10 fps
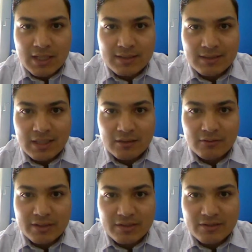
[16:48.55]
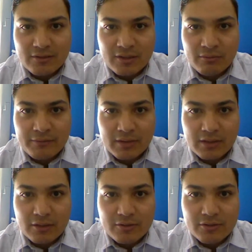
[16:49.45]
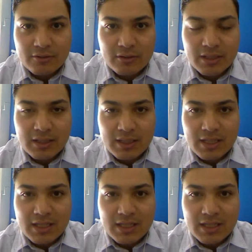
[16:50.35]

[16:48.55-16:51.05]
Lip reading: has luck on his side with a coach like